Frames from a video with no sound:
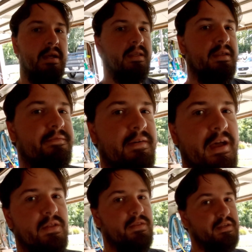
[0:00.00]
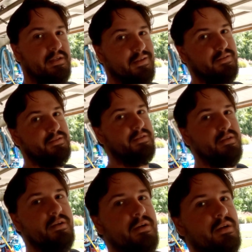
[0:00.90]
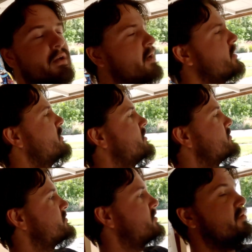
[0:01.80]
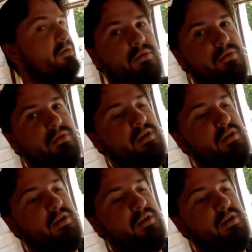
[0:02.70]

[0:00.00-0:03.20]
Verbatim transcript: and I found these. So